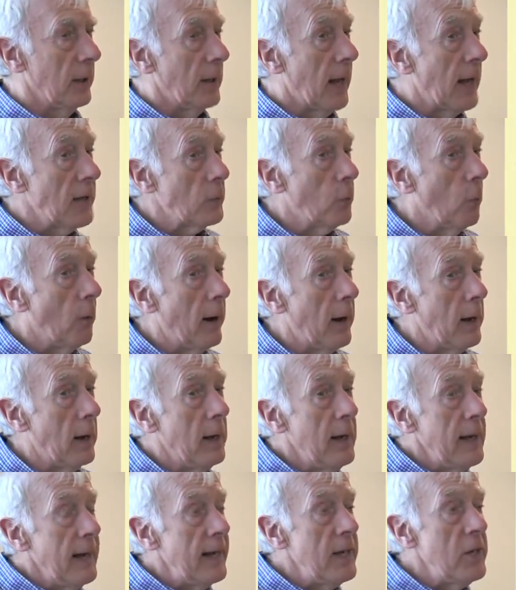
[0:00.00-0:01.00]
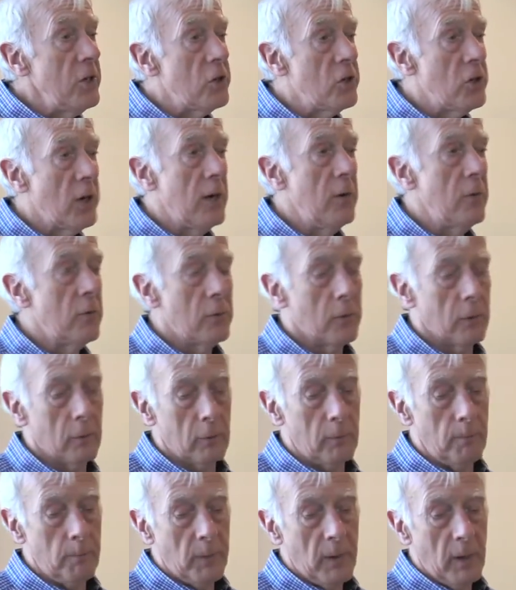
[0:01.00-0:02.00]
And that's why, in
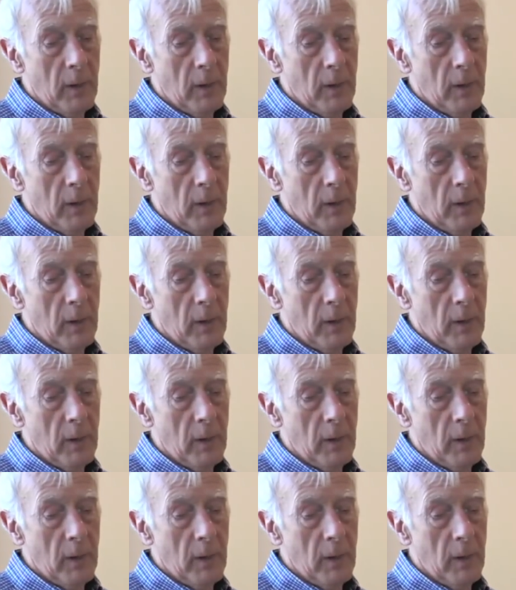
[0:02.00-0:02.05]
general,